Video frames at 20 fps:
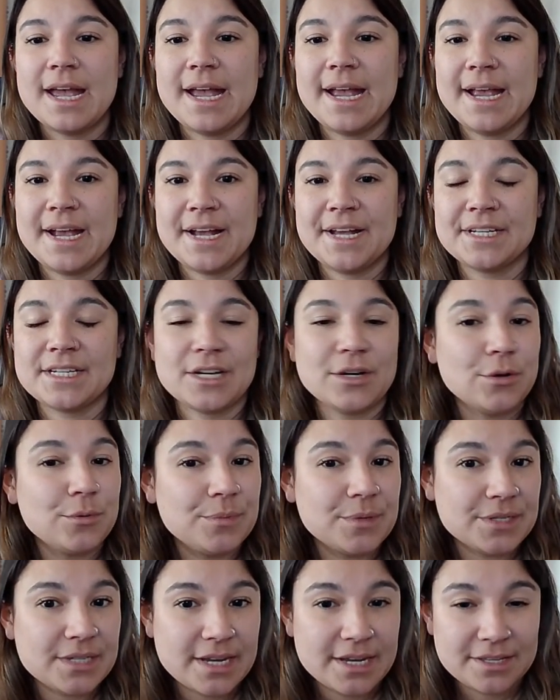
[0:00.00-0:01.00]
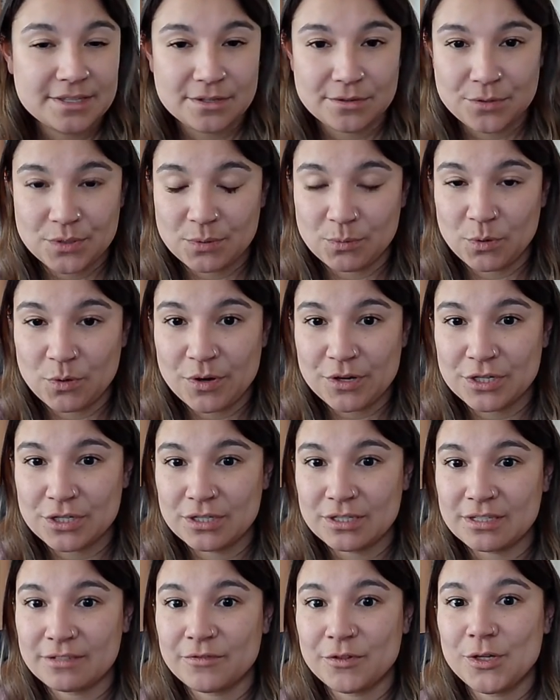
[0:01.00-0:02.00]
And I hope this answered some
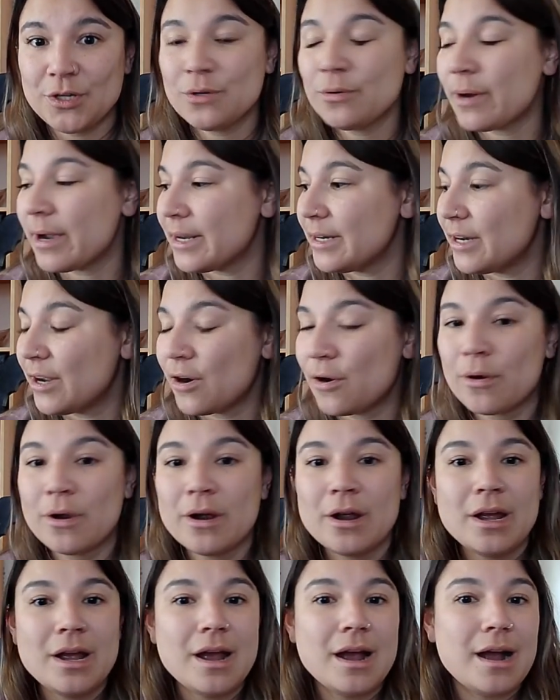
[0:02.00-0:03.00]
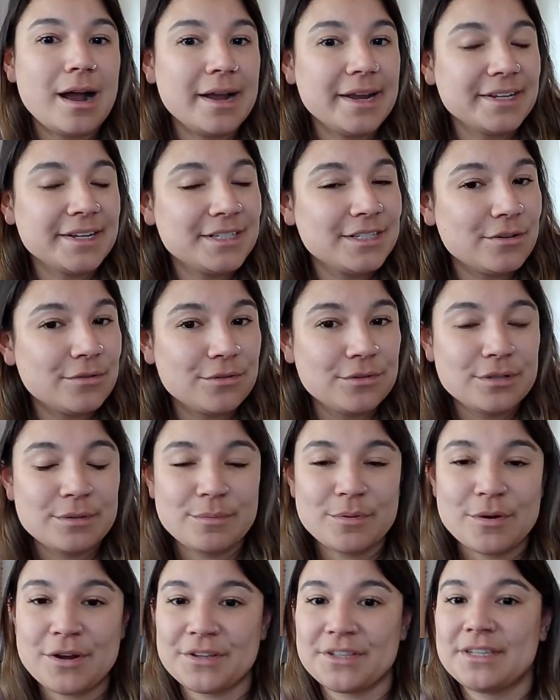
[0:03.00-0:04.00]
questions for you. I know I had to go through the
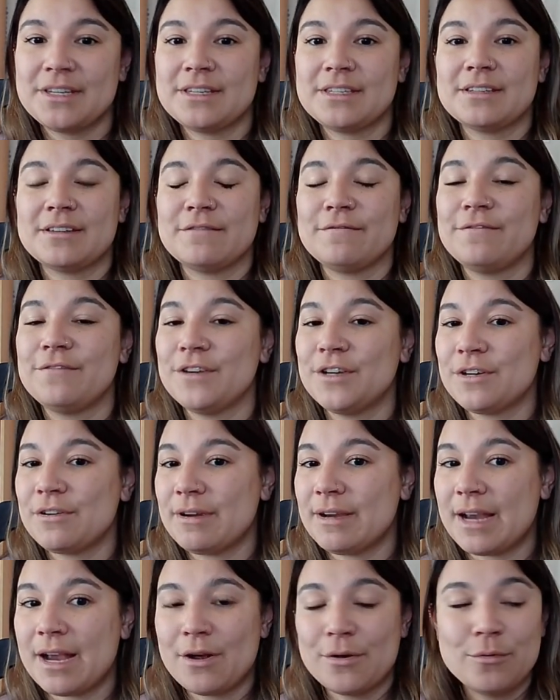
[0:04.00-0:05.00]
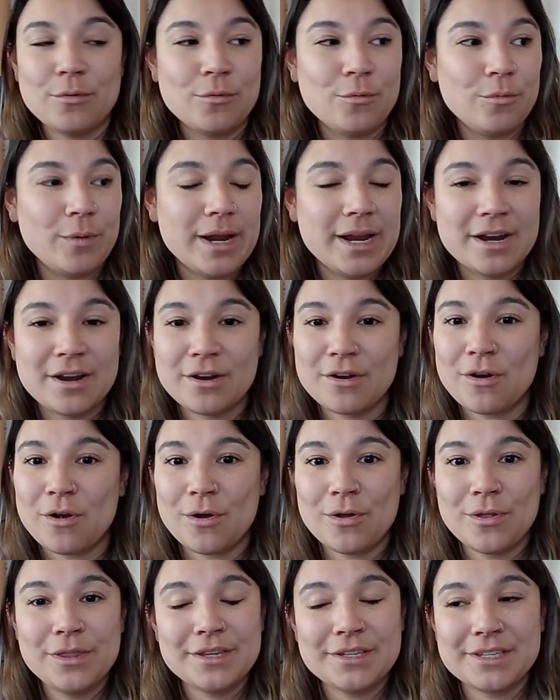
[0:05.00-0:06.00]
process of figuring out where
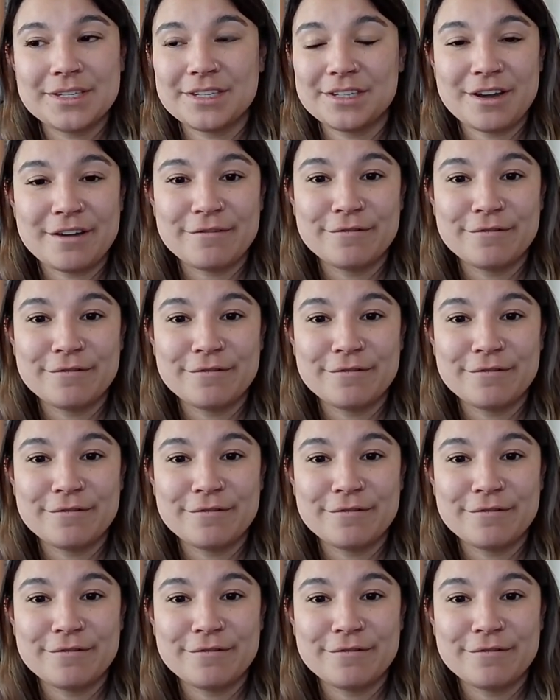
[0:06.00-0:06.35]
all this stuff